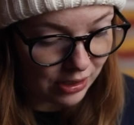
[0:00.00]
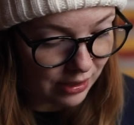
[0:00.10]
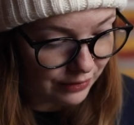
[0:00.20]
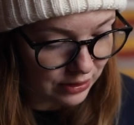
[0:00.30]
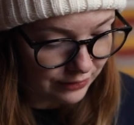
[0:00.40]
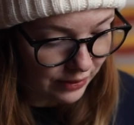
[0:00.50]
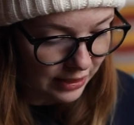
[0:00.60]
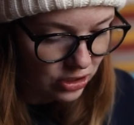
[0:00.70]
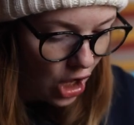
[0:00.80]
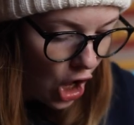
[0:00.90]
the covers for
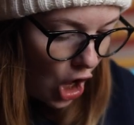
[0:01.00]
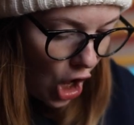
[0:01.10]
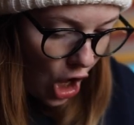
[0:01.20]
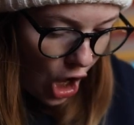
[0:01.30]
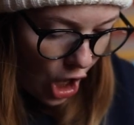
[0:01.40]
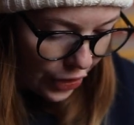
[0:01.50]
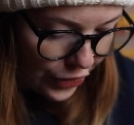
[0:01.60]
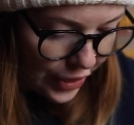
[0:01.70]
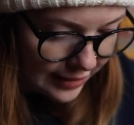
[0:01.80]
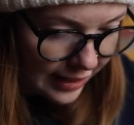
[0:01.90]
these.
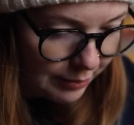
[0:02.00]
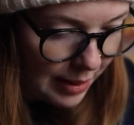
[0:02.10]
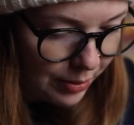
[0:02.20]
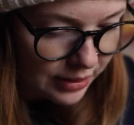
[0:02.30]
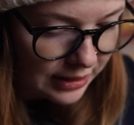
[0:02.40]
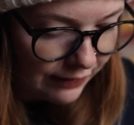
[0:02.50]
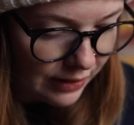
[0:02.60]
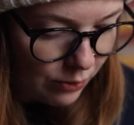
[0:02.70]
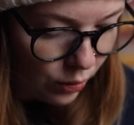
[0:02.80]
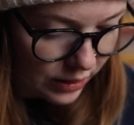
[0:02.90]
This end paper is
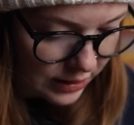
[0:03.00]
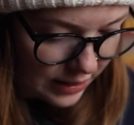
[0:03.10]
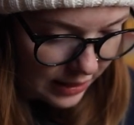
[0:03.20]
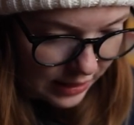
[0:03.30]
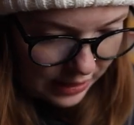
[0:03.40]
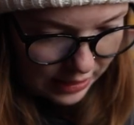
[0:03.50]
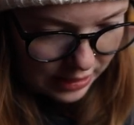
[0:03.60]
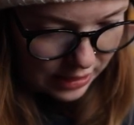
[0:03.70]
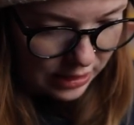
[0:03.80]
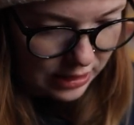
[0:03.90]
even more stunning.